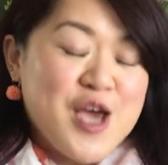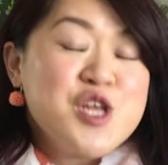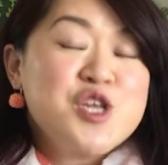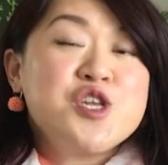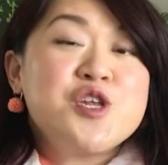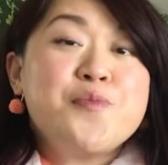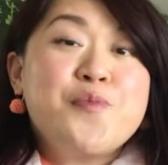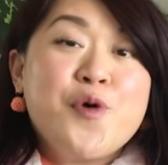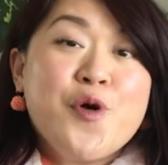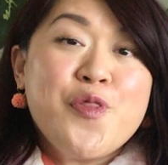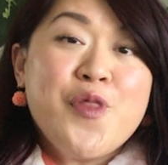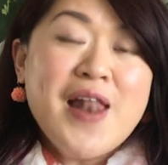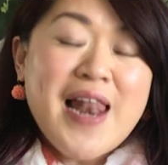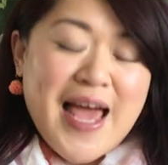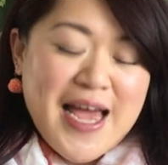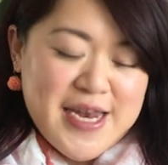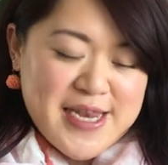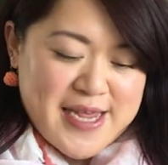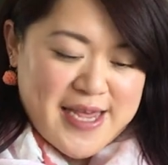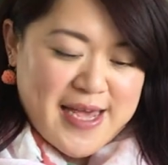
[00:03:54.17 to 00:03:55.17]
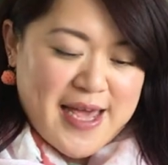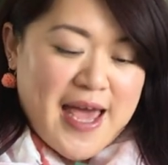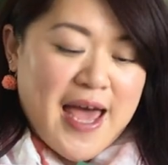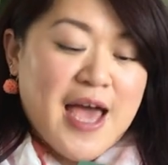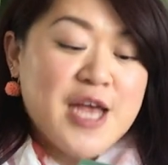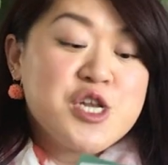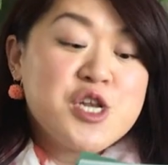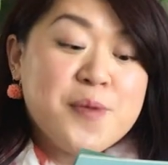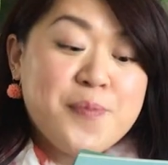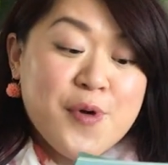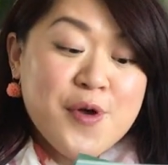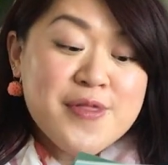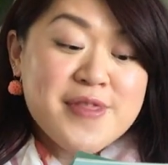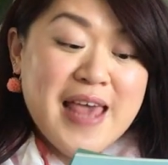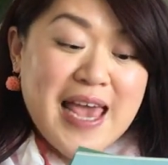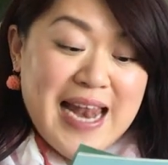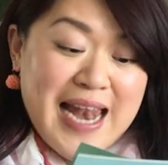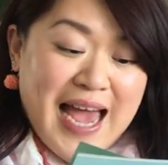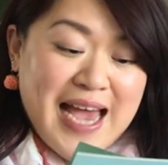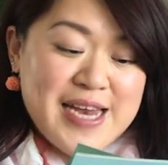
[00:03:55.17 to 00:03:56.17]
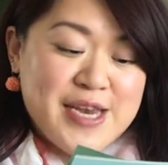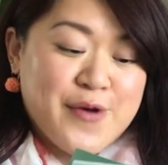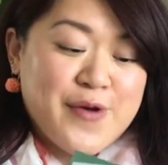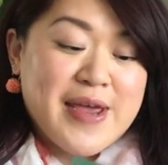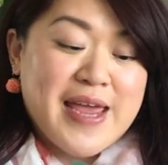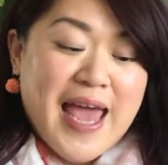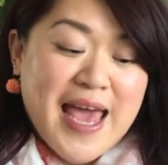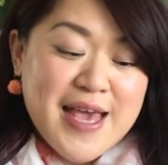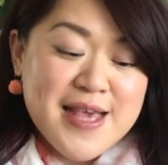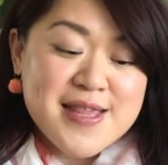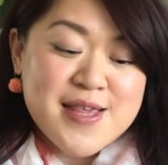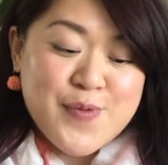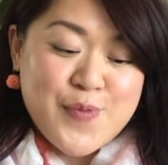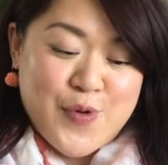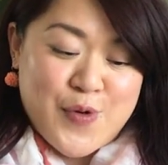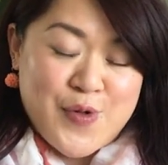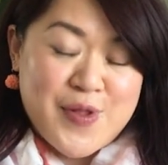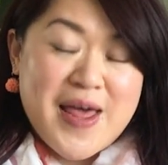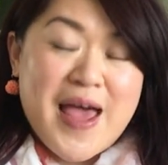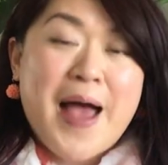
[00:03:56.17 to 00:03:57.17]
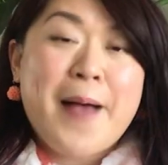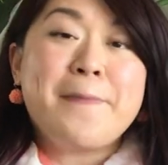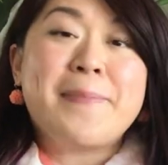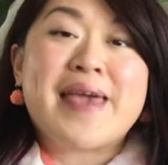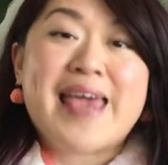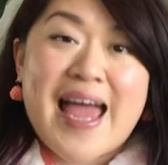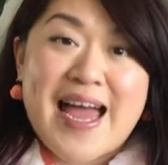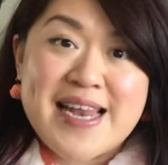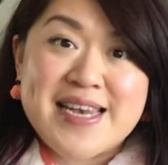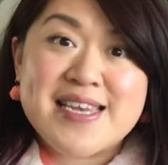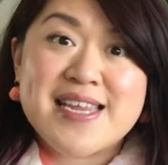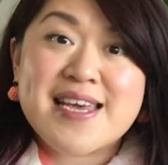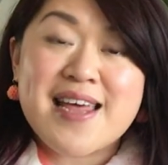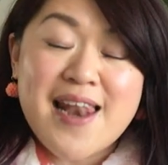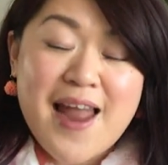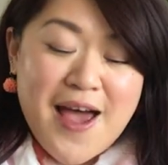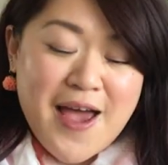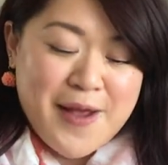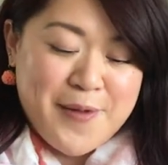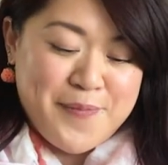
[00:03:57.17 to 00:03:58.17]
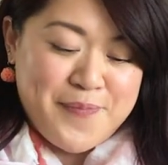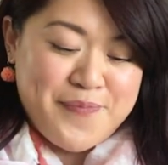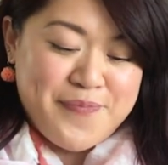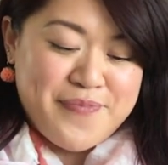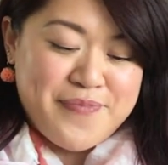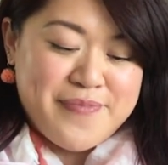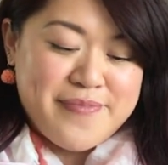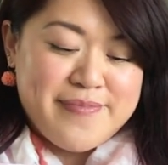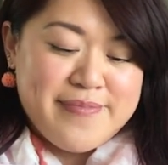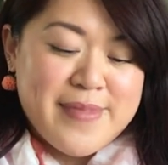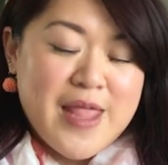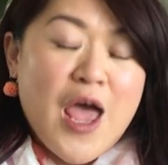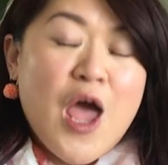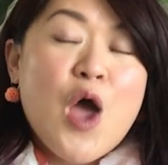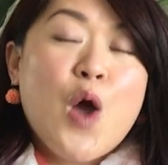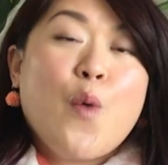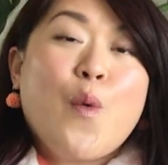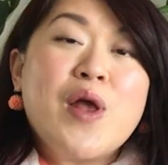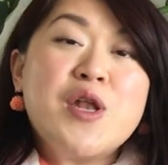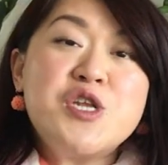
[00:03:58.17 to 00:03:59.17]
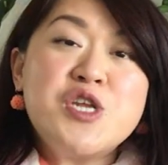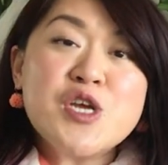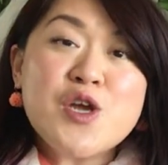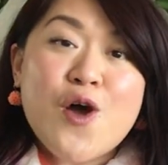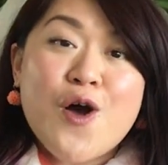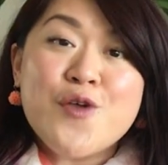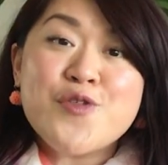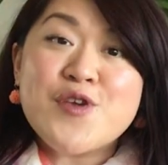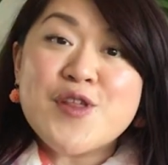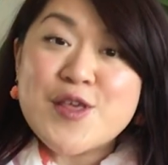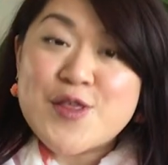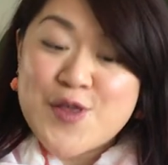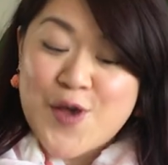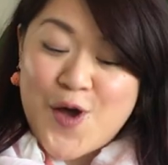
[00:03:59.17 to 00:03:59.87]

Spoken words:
She put a ladder against the wall and began to climb. When she got to the